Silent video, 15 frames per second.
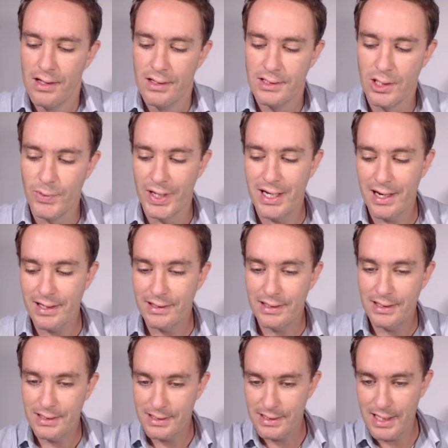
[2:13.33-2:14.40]
So we're
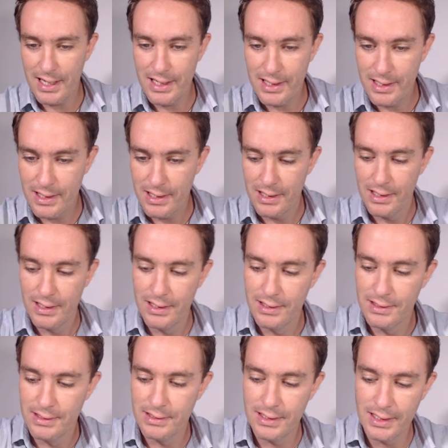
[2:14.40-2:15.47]
currently selling
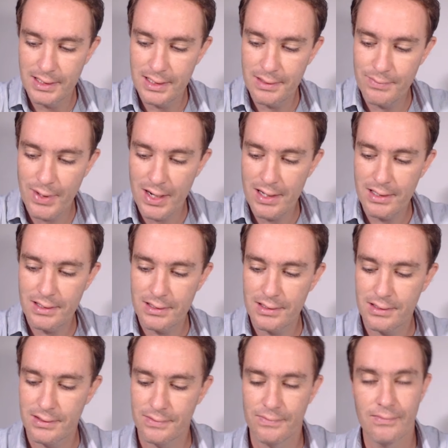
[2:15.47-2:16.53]
60
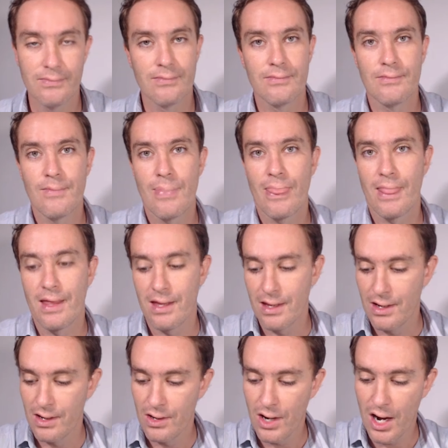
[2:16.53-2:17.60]
bikes.
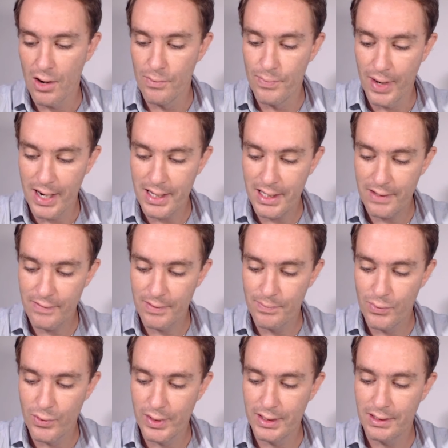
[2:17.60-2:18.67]
Our break even
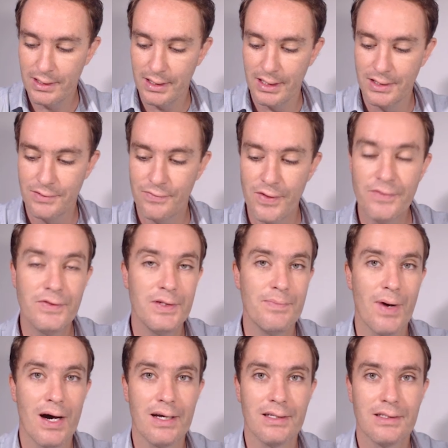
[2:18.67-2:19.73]
point is 50
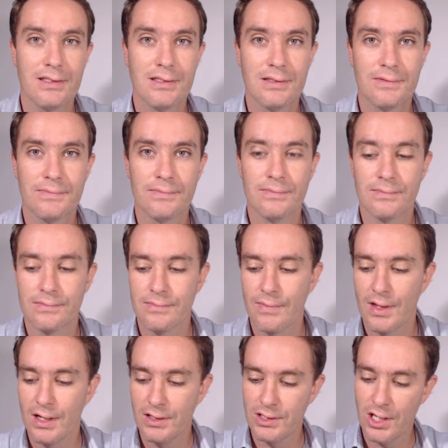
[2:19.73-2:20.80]
bikes.
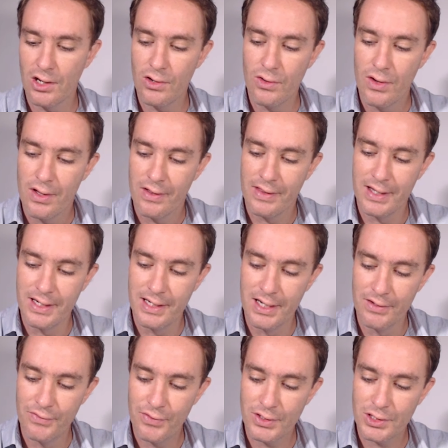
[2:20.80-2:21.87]
So the
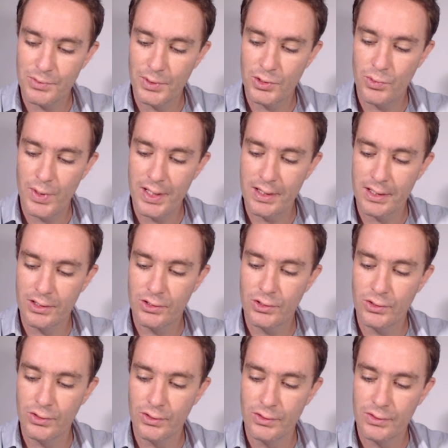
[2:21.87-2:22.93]
difference between the
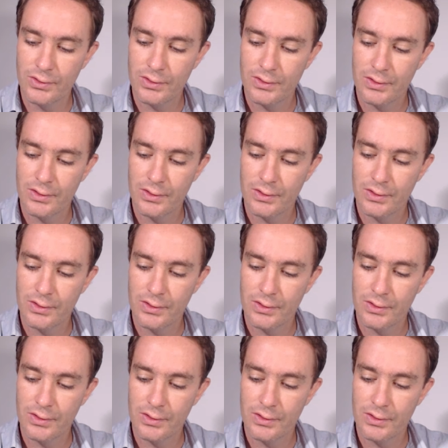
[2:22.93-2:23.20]
two